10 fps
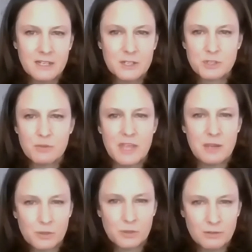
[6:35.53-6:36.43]
So they
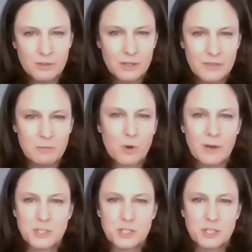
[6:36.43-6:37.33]
will
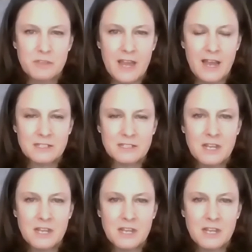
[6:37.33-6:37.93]
question that.